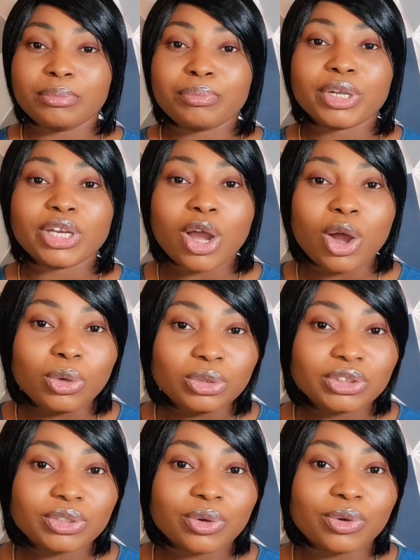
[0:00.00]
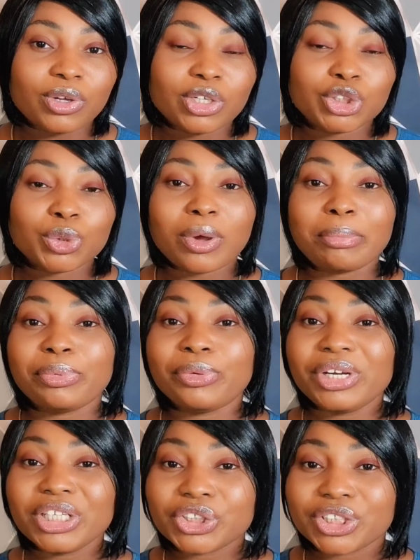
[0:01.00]
but also to
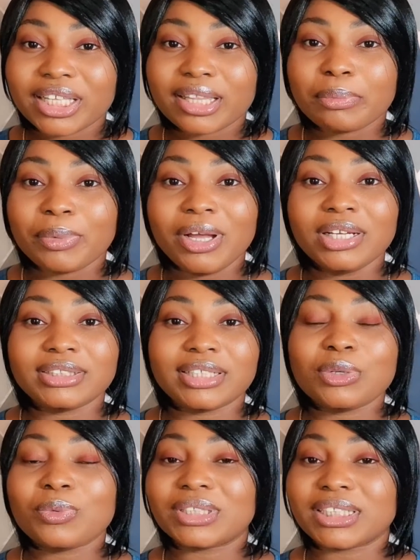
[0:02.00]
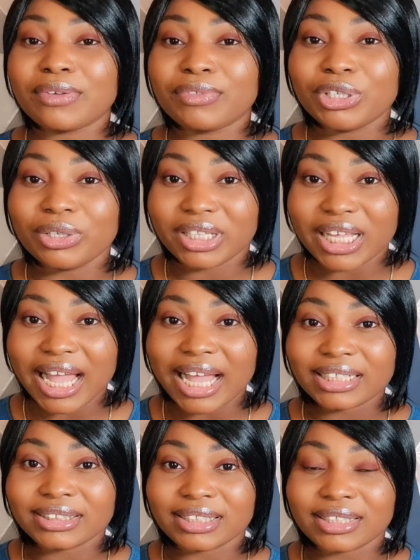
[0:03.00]
appreciate the person who was giving you the
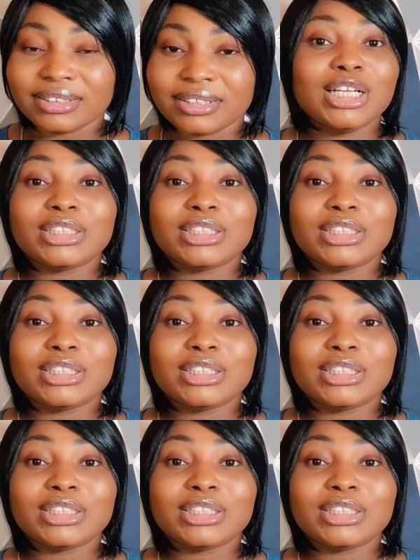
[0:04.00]
access.